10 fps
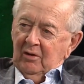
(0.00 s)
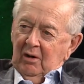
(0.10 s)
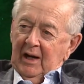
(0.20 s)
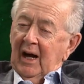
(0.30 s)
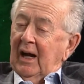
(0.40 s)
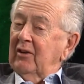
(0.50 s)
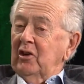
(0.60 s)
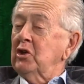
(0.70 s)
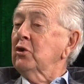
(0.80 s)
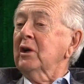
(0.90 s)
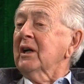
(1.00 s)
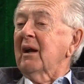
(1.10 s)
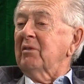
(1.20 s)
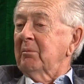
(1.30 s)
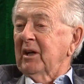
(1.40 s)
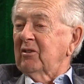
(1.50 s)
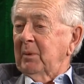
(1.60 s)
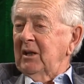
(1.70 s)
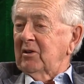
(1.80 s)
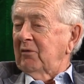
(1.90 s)
and I said, "You can give the big
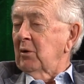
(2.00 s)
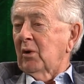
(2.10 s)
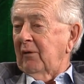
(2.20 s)
speech if